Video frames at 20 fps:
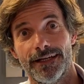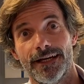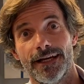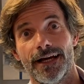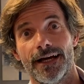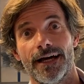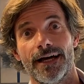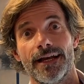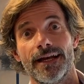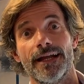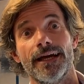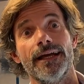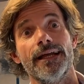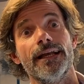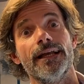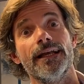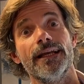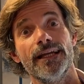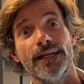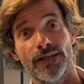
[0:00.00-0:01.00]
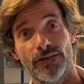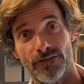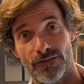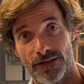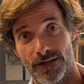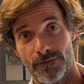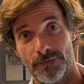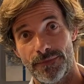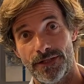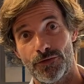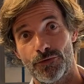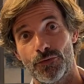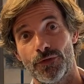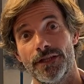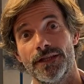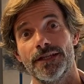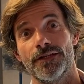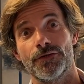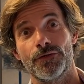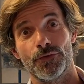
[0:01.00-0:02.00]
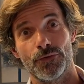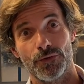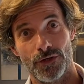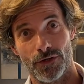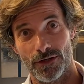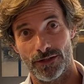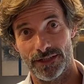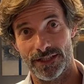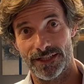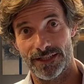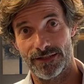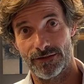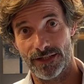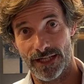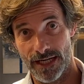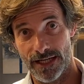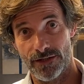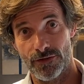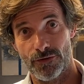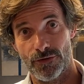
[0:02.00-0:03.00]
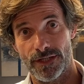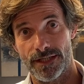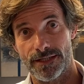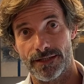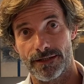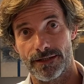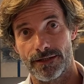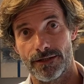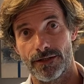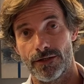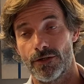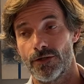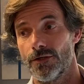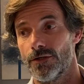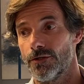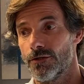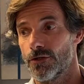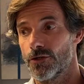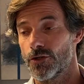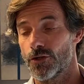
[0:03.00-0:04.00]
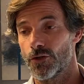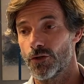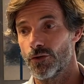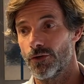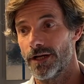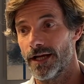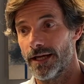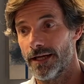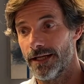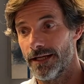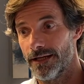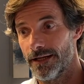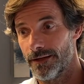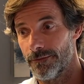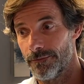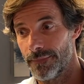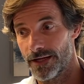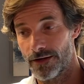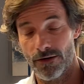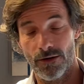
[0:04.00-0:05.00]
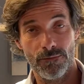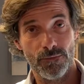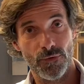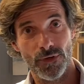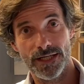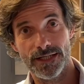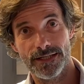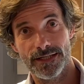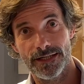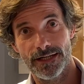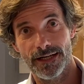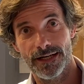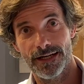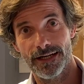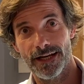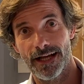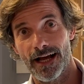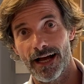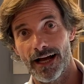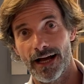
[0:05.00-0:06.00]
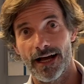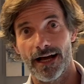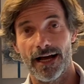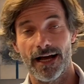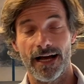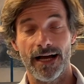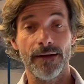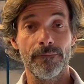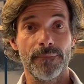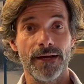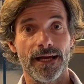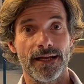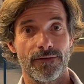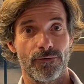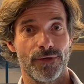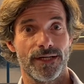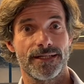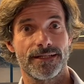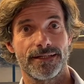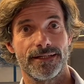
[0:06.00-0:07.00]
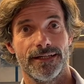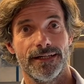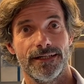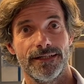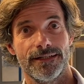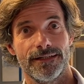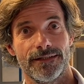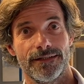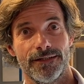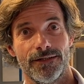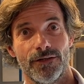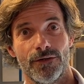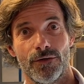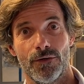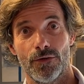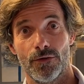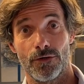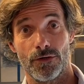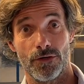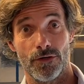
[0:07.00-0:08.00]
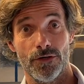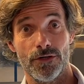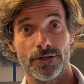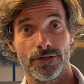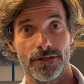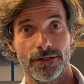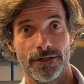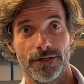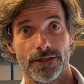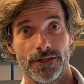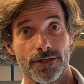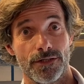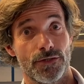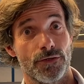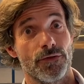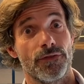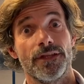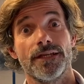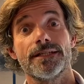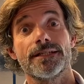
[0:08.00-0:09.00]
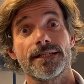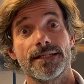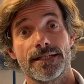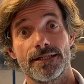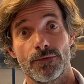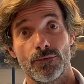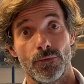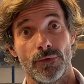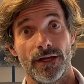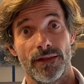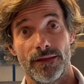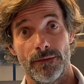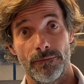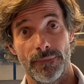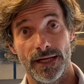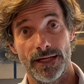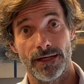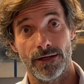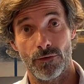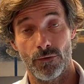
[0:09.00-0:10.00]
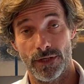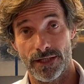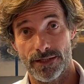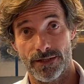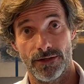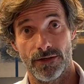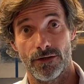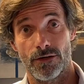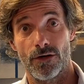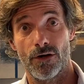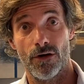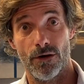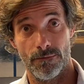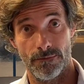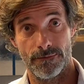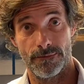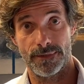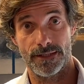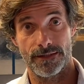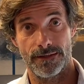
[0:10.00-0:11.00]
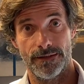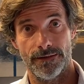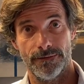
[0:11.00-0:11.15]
and I live between the two countries? Should I become resident? Am I resident or not? So this is where the main question comes.